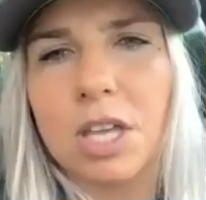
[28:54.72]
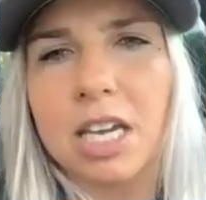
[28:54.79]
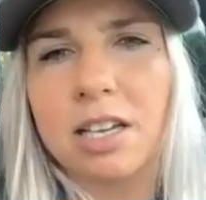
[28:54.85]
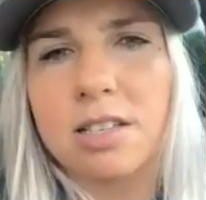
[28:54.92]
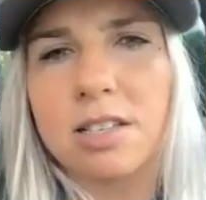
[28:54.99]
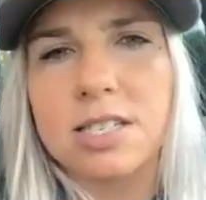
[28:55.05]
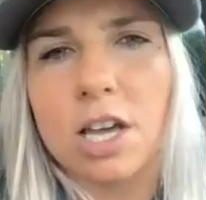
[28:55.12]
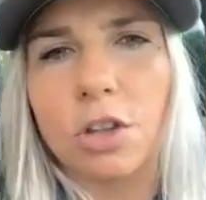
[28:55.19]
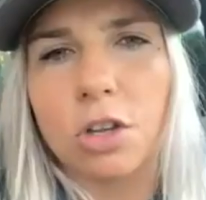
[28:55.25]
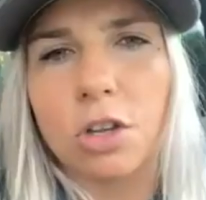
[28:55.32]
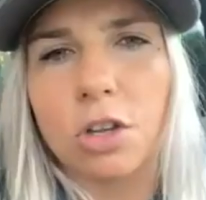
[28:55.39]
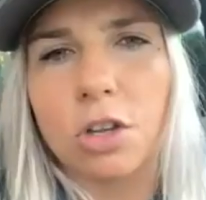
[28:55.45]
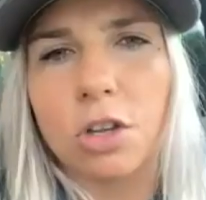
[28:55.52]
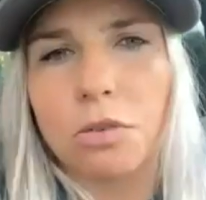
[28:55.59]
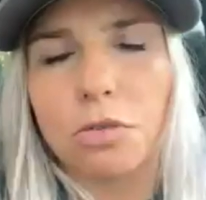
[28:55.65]
can sell their
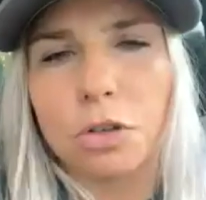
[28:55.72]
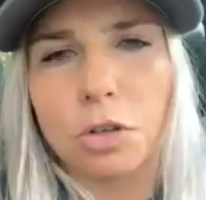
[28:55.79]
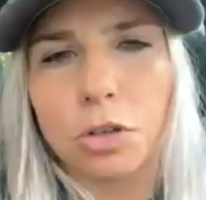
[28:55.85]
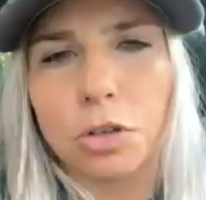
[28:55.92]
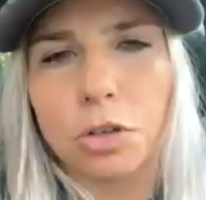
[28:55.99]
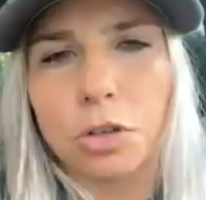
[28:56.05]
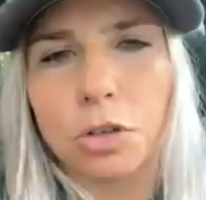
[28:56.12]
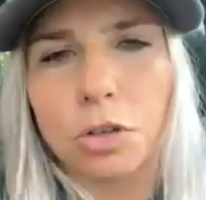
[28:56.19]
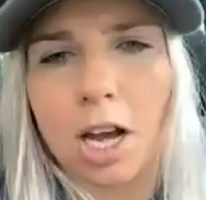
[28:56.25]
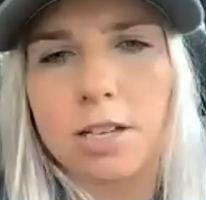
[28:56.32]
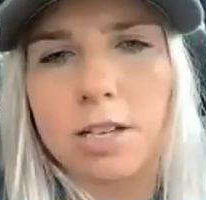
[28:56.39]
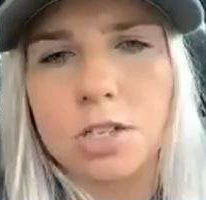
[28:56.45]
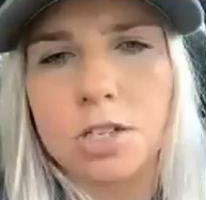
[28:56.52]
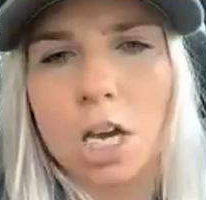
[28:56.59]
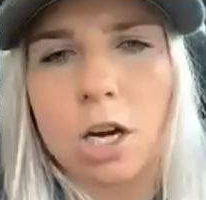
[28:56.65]
food or not.
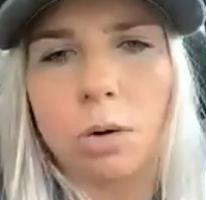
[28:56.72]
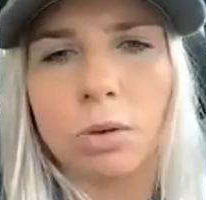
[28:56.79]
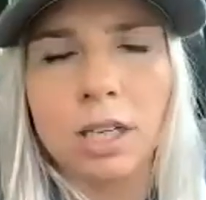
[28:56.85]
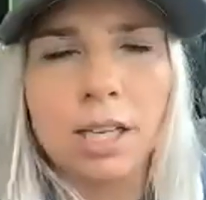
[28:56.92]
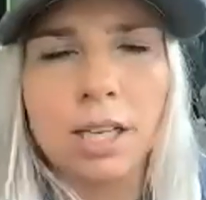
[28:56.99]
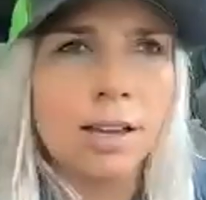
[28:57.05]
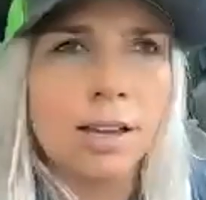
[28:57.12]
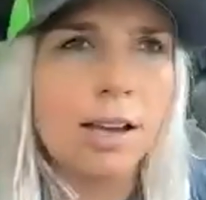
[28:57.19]
So, yeah.